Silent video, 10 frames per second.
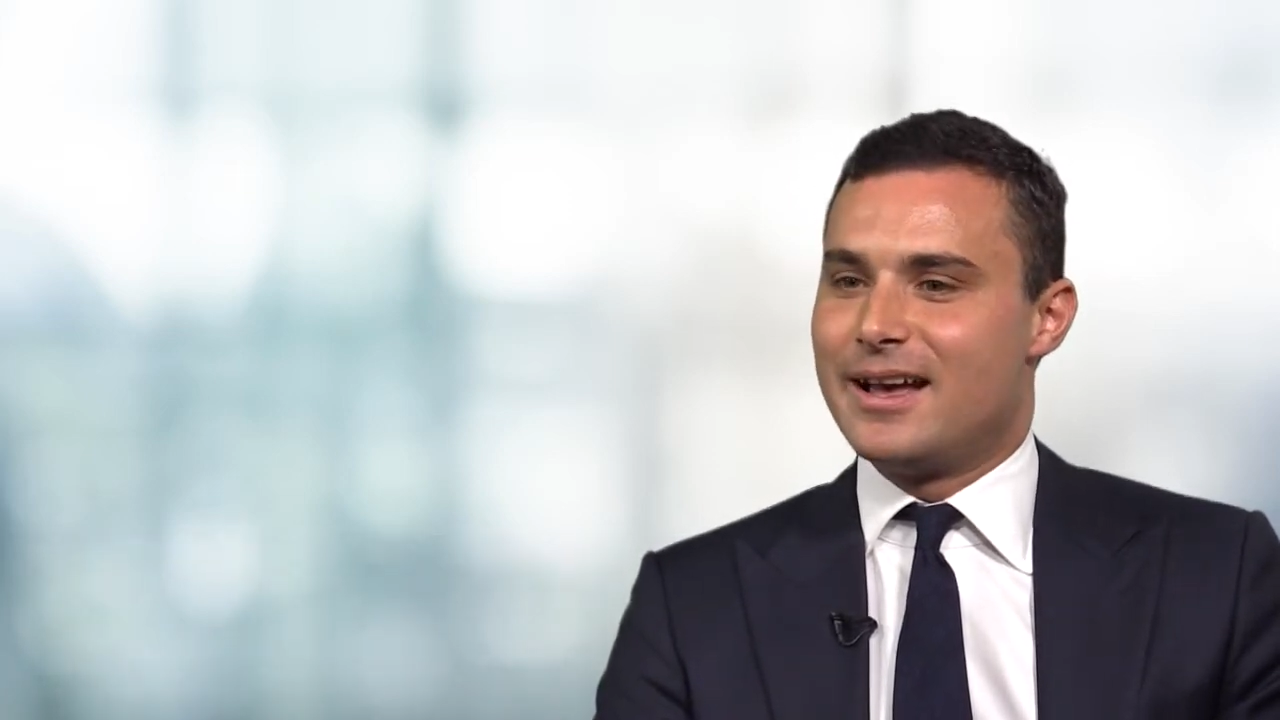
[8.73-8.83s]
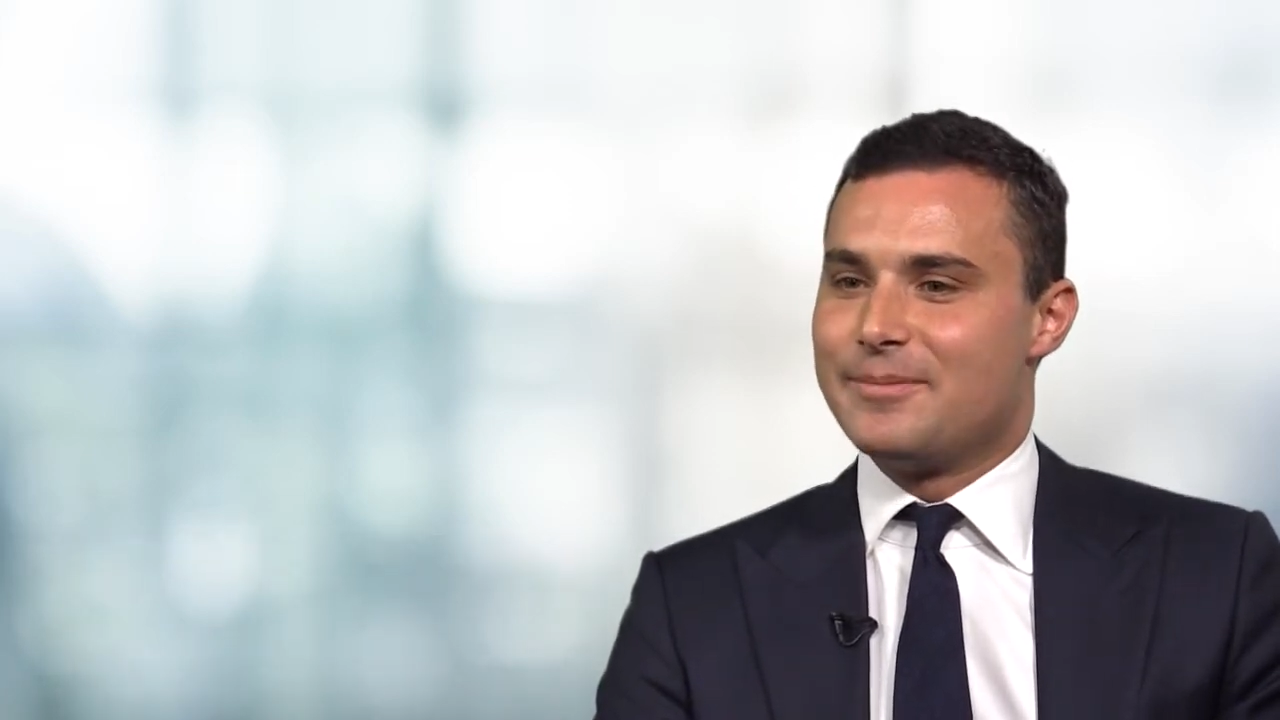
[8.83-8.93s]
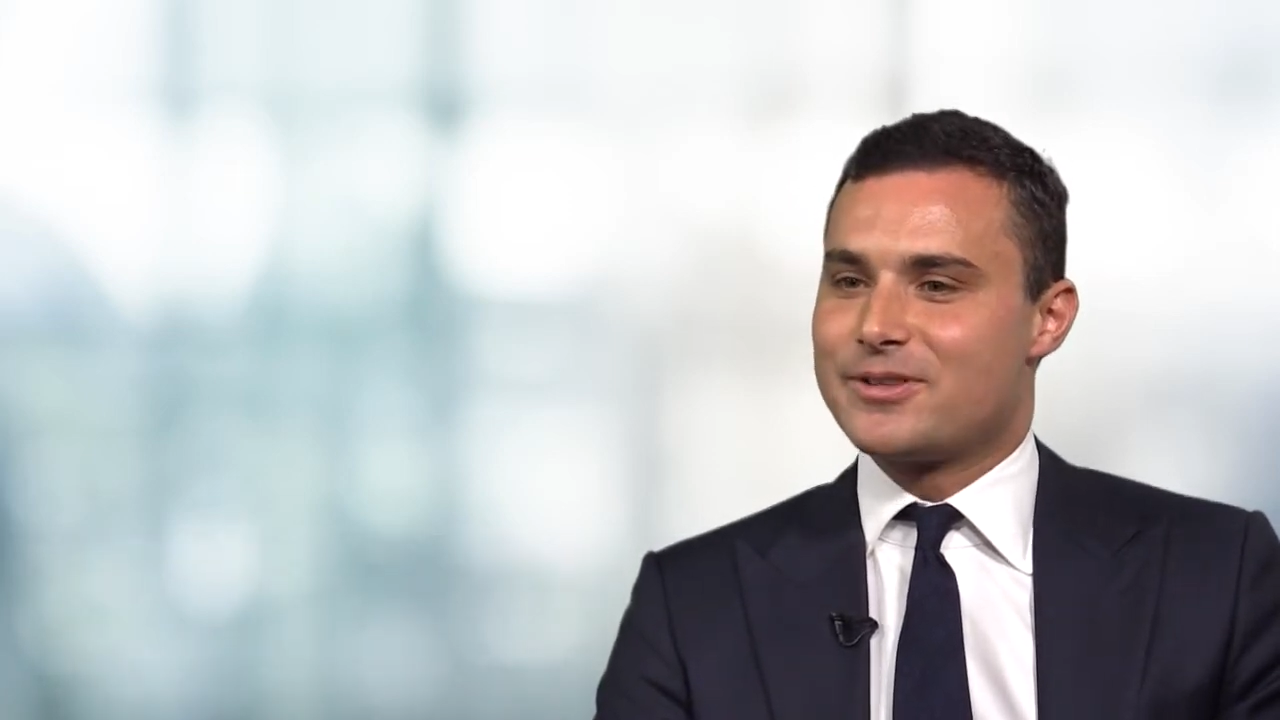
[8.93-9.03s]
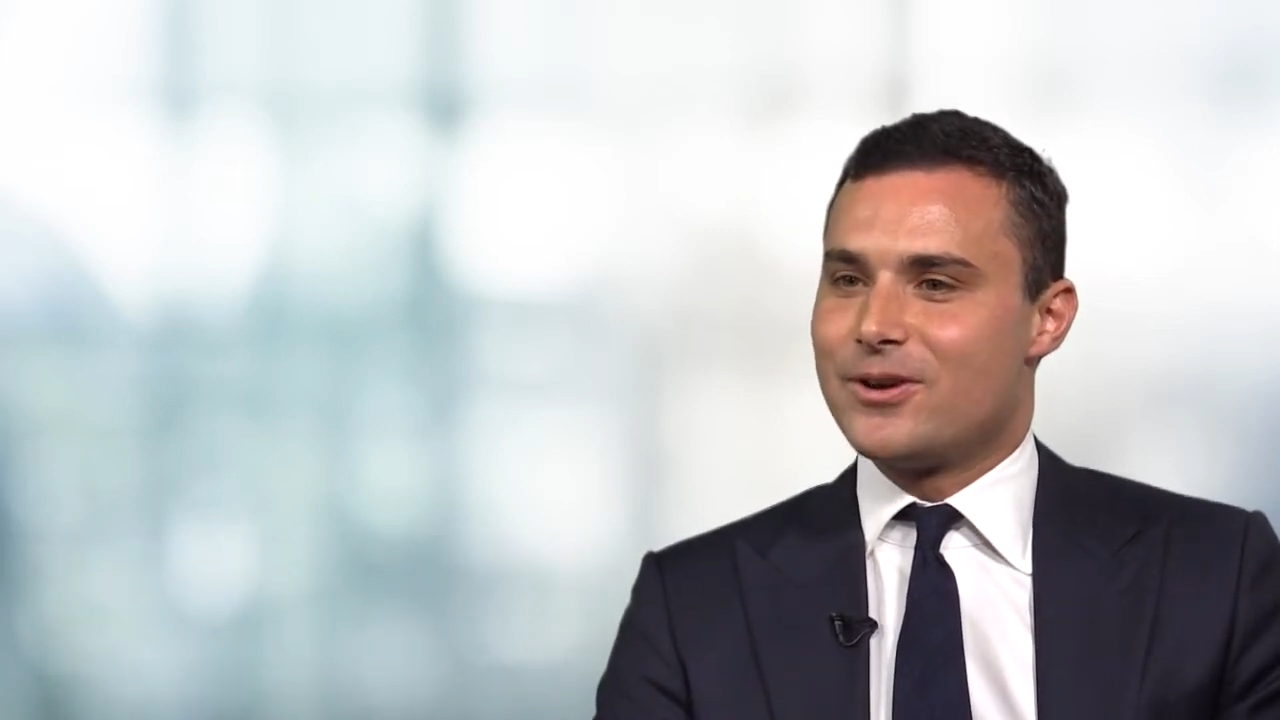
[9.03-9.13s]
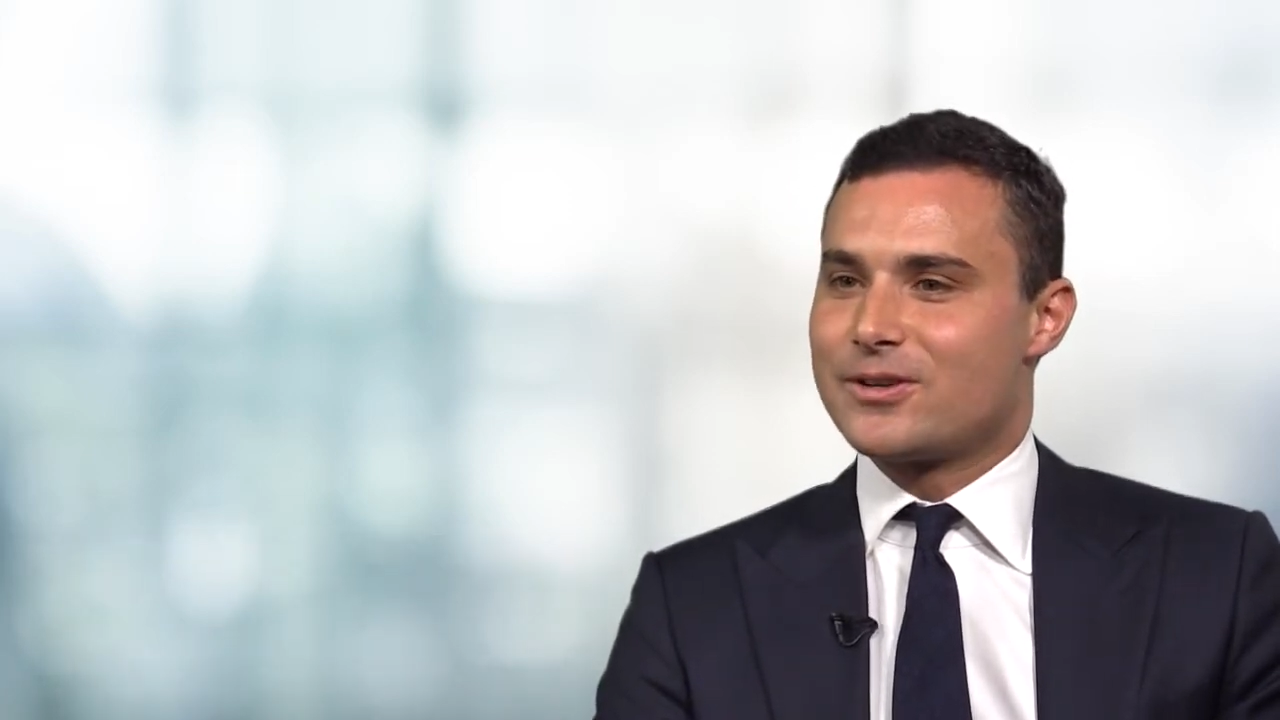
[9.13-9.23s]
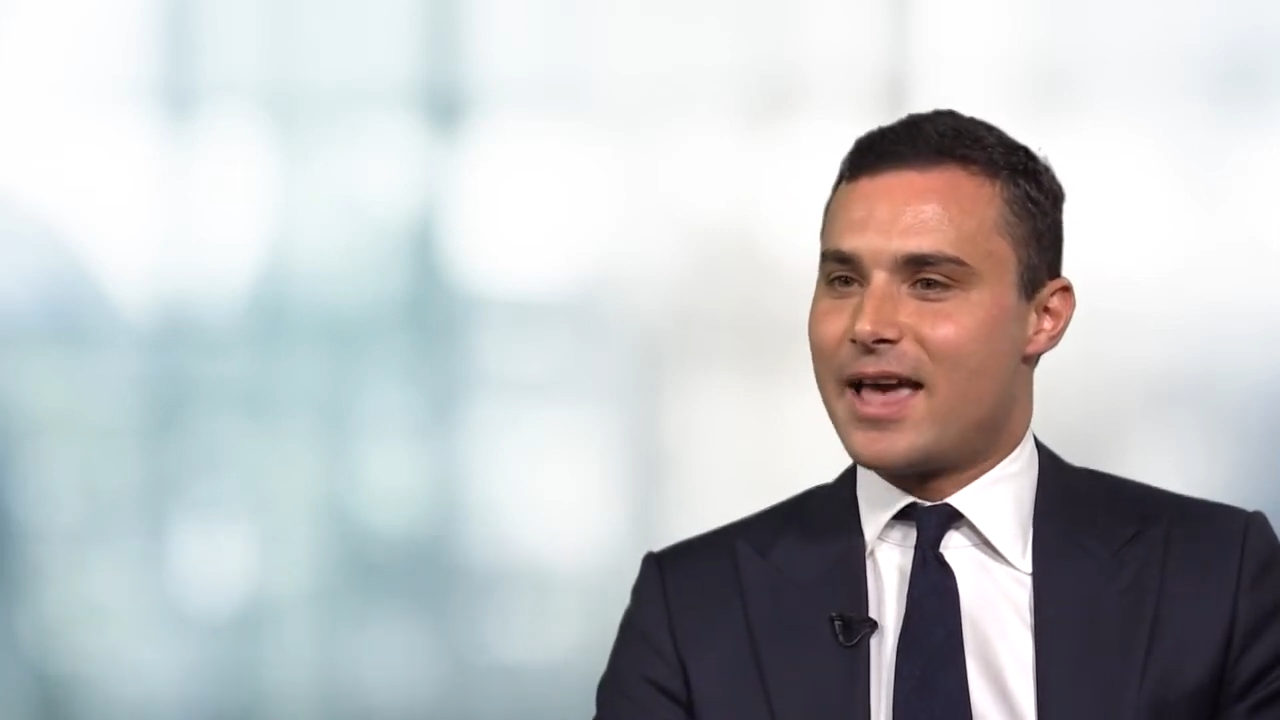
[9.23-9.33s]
stocks: